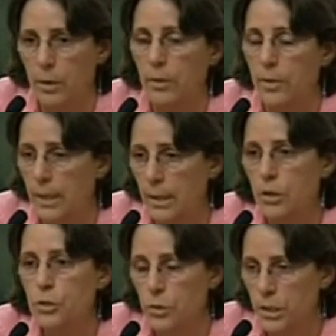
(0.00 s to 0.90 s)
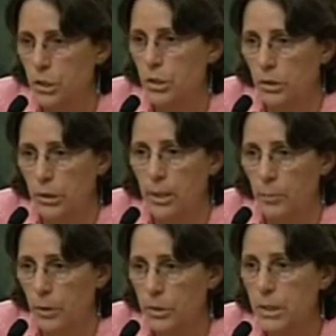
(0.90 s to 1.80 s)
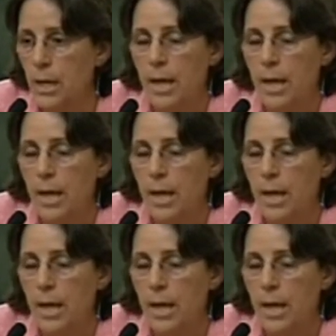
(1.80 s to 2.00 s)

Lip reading: than our traditional numbers,